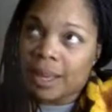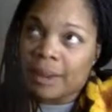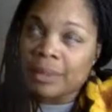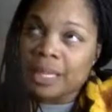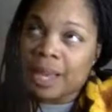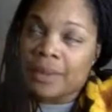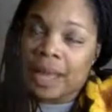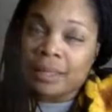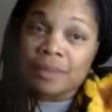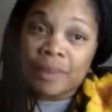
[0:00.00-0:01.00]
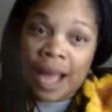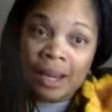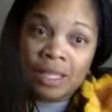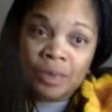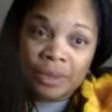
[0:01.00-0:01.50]
I would say I've had some
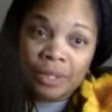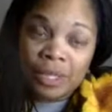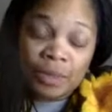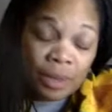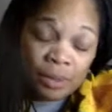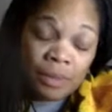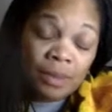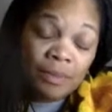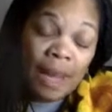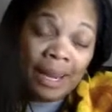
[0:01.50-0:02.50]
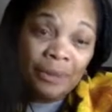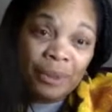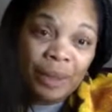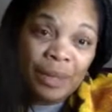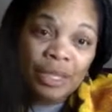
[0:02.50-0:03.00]
bad experiences with men and
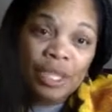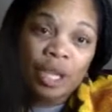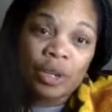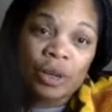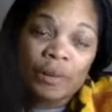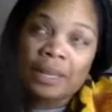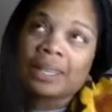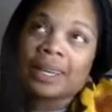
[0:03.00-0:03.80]
women too. I mean,